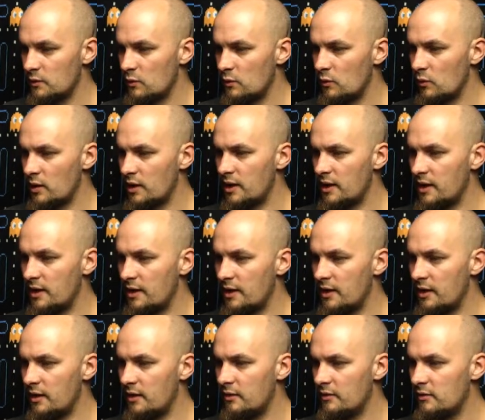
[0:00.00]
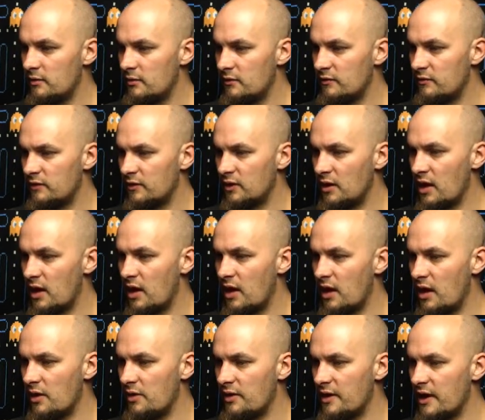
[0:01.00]
Wherefore
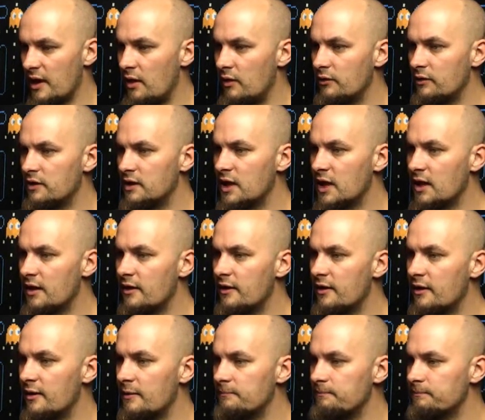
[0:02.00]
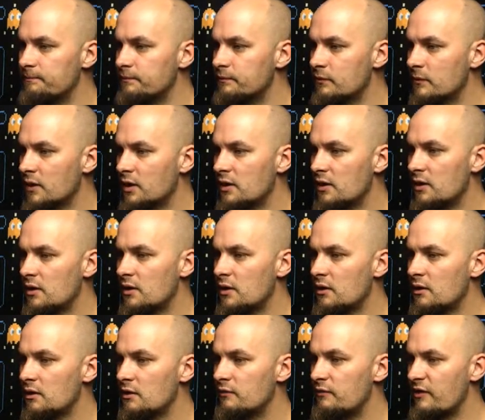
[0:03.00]
art thou? Yeah,
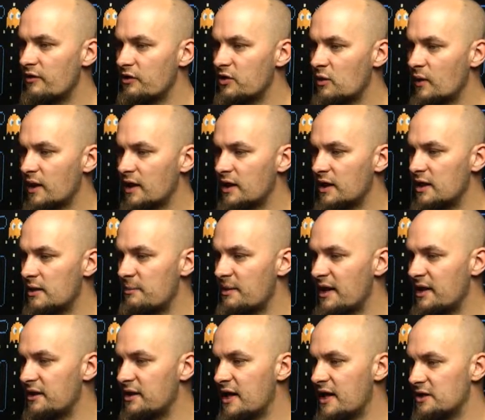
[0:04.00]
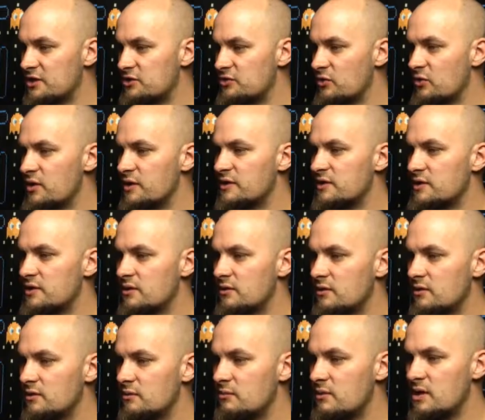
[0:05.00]
very quickly about the asteroids.
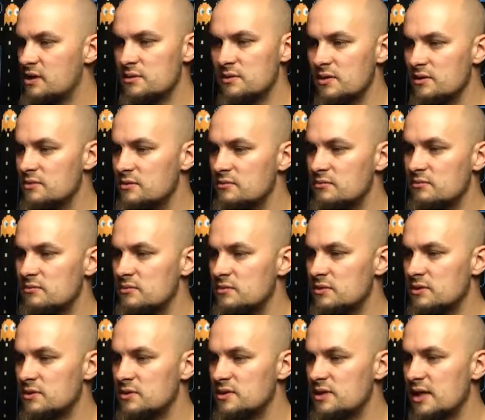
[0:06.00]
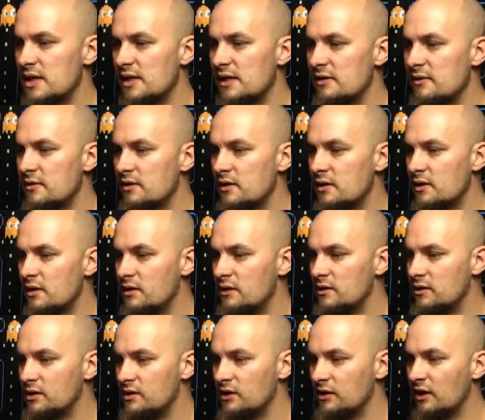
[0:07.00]
Might as well just tell you.
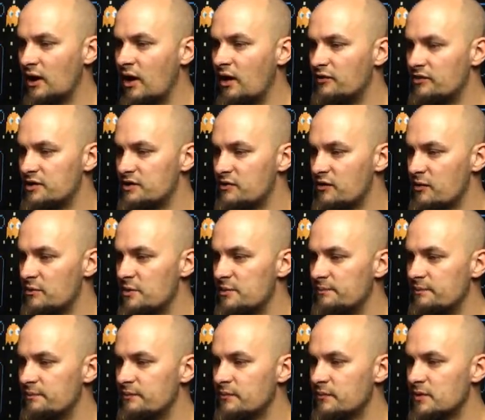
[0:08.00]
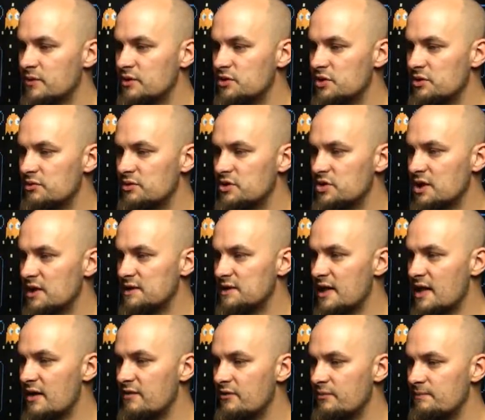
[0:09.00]
You can harvest from them, shoot the shit
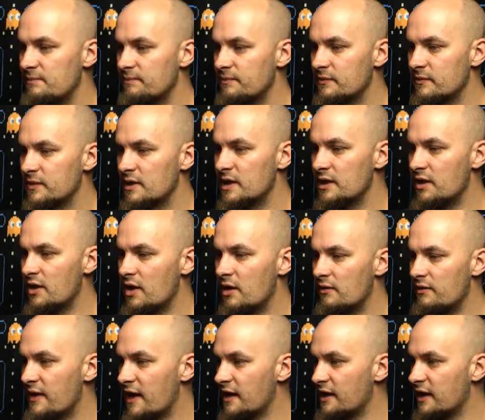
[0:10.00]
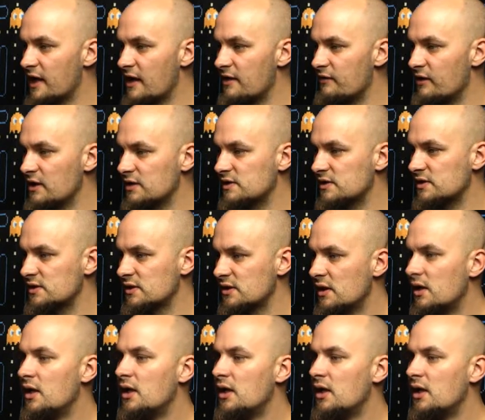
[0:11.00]
out of them. There you are. That gave us